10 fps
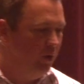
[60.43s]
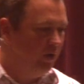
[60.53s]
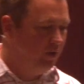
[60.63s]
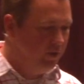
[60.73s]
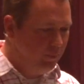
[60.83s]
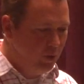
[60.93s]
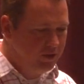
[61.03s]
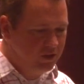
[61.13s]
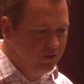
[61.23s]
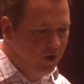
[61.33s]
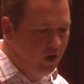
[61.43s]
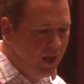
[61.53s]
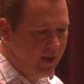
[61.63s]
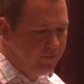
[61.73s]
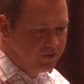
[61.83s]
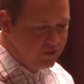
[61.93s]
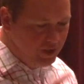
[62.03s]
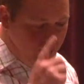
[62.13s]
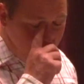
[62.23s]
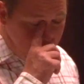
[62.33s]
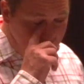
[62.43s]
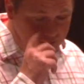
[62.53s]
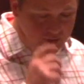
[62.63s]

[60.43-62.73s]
and the presence of our lives. I